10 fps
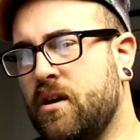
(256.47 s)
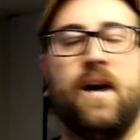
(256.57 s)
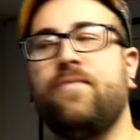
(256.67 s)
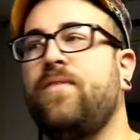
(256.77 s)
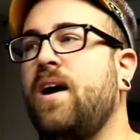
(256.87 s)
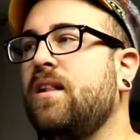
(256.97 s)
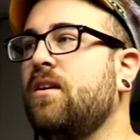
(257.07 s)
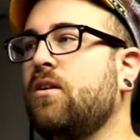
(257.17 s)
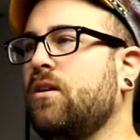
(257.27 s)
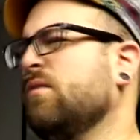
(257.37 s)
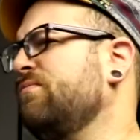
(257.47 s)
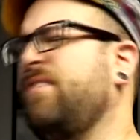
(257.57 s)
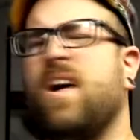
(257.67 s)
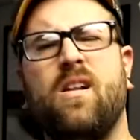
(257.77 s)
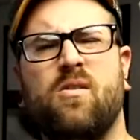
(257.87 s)
I follow
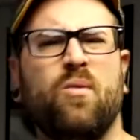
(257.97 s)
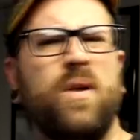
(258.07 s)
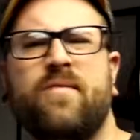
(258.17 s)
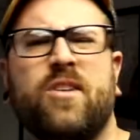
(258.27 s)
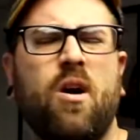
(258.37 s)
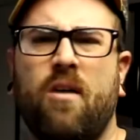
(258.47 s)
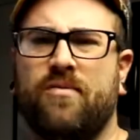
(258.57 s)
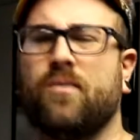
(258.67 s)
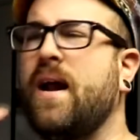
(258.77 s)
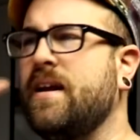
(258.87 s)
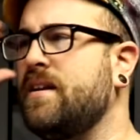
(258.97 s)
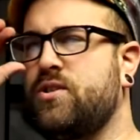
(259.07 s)
or whatever you call for Reddit,